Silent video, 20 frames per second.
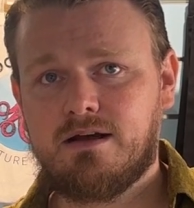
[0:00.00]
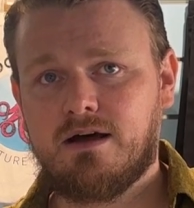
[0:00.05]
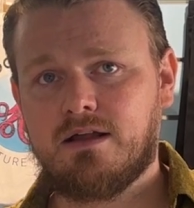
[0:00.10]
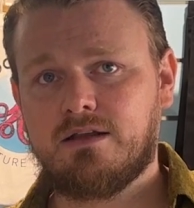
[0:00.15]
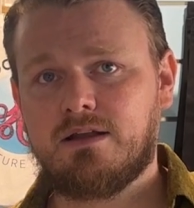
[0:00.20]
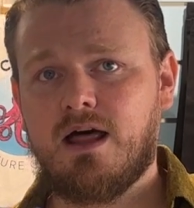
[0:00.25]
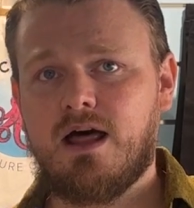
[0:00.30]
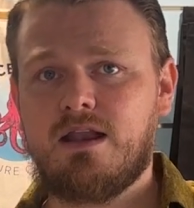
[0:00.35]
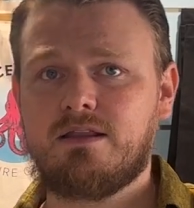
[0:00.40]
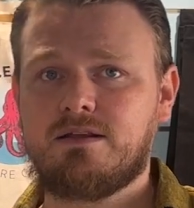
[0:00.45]
a
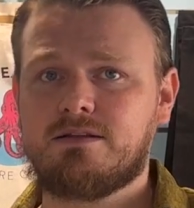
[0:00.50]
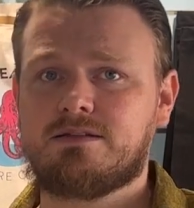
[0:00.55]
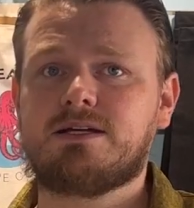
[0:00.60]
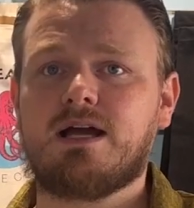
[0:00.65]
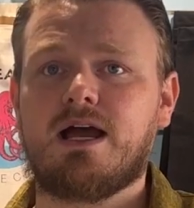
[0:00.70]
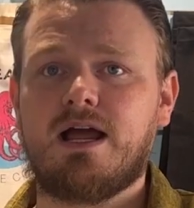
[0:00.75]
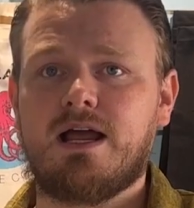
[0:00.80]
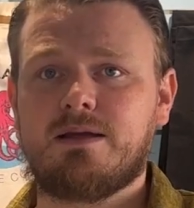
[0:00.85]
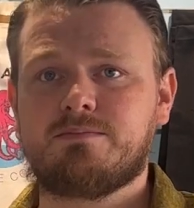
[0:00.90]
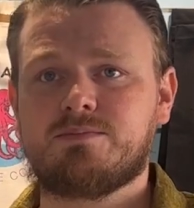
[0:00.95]
lot of the
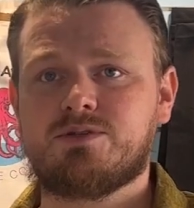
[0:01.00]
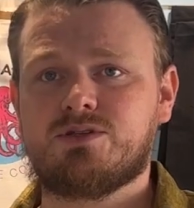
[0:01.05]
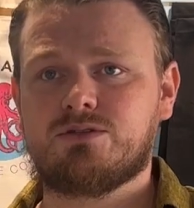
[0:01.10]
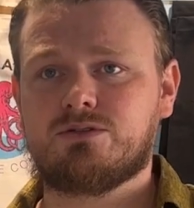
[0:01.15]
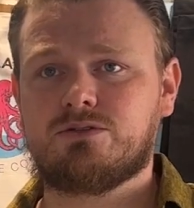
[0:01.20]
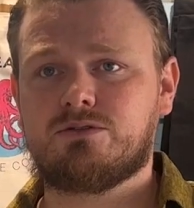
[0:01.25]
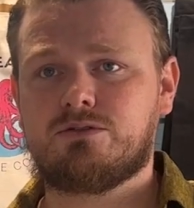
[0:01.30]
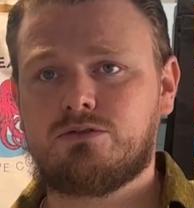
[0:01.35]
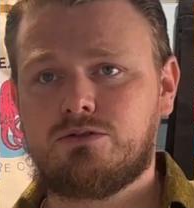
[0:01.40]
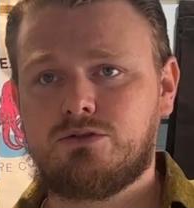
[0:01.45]
times,
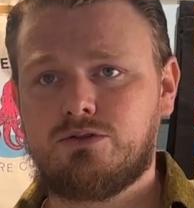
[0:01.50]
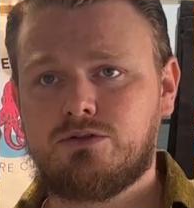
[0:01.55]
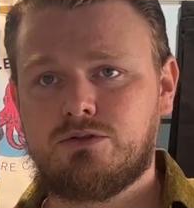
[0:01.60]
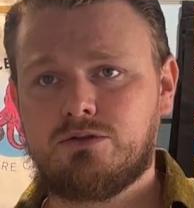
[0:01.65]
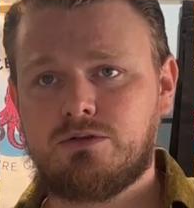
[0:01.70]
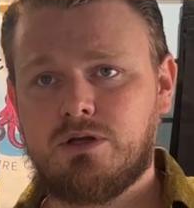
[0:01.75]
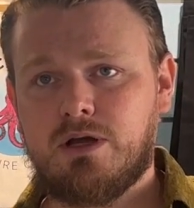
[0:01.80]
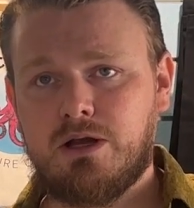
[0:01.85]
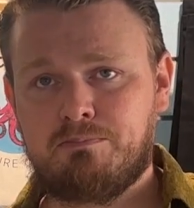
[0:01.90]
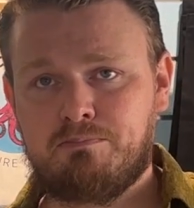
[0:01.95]

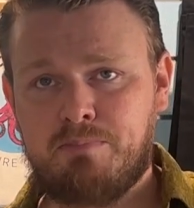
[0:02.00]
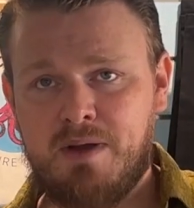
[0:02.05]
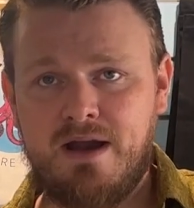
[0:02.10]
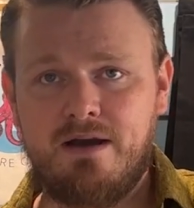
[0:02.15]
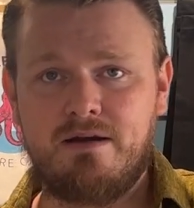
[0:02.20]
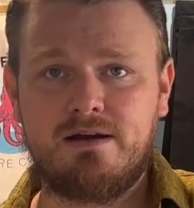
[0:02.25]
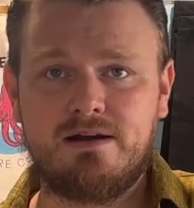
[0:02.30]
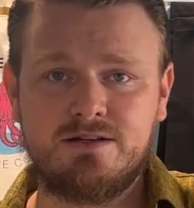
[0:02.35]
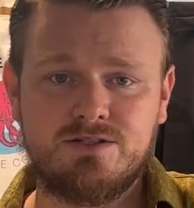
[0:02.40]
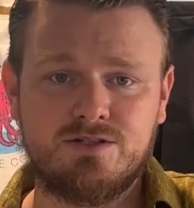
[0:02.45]

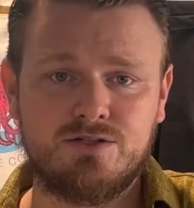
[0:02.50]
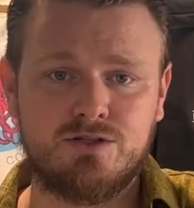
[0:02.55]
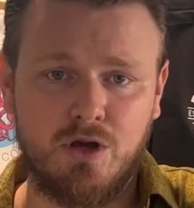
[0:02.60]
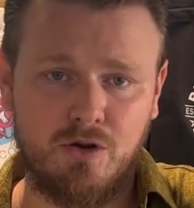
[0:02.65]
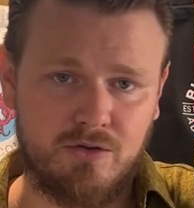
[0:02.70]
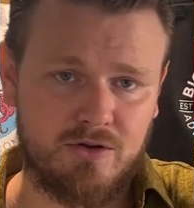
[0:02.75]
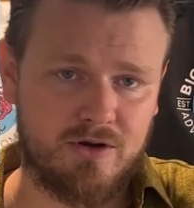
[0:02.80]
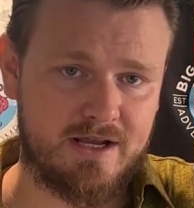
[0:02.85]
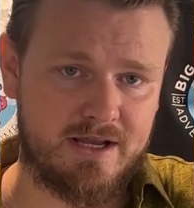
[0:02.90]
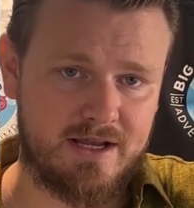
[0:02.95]
parents
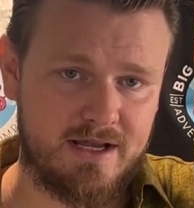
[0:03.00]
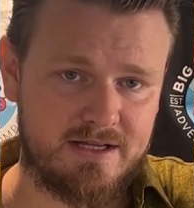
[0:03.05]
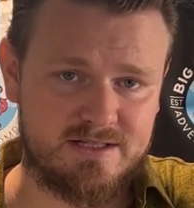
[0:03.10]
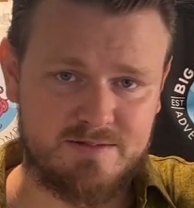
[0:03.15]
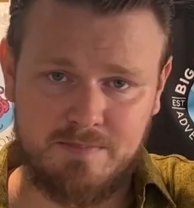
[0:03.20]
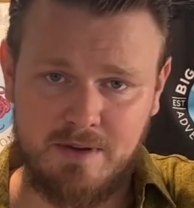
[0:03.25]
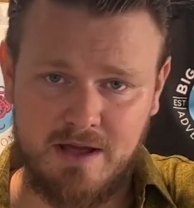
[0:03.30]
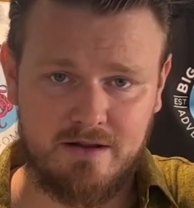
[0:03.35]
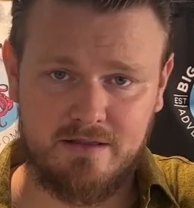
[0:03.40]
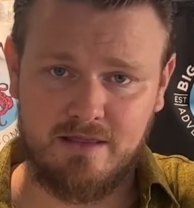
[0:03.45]
know their kids
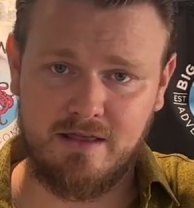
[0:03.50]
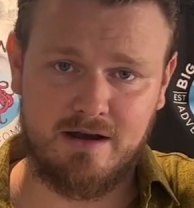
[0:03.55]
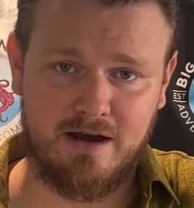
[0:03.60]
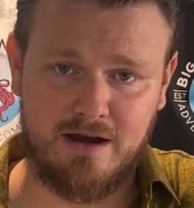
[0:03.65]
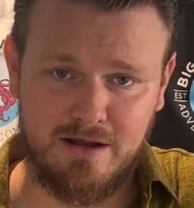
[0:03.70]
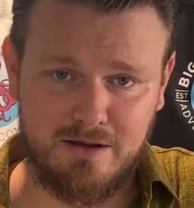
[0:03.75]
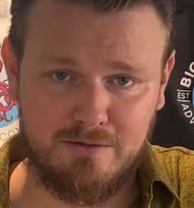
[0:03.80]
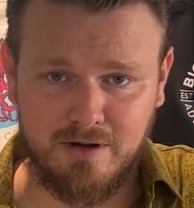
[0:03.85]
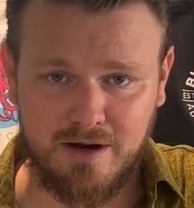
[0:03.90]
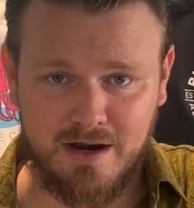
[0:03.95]
better than
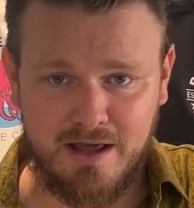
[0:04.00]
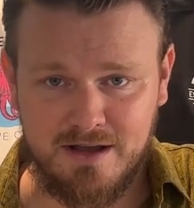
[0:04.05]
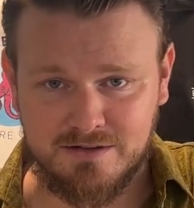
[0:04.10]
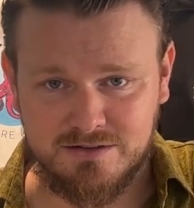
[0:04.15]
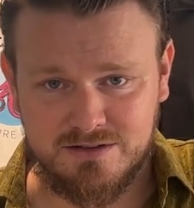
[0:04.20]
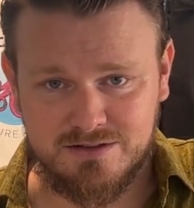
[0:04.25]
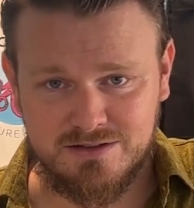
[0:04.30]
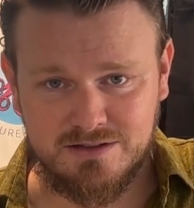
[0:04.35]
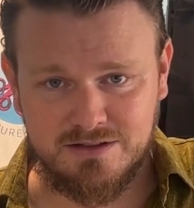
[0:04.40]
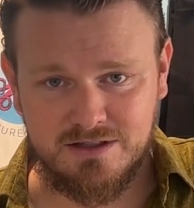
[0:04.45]
anyone
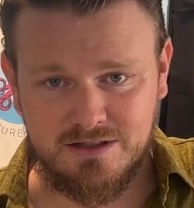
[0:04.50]
else.